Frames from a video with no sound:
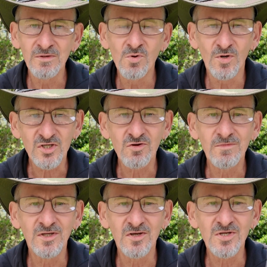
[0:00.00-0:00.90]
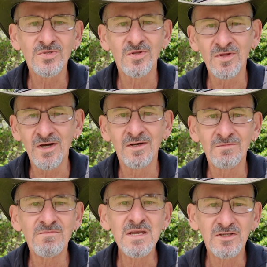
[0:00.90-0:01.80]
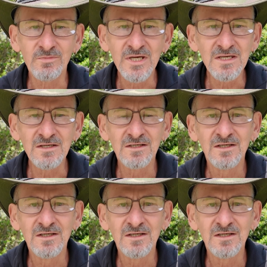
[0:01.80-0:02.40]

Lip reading: in more extreme conditions than they're meant to be,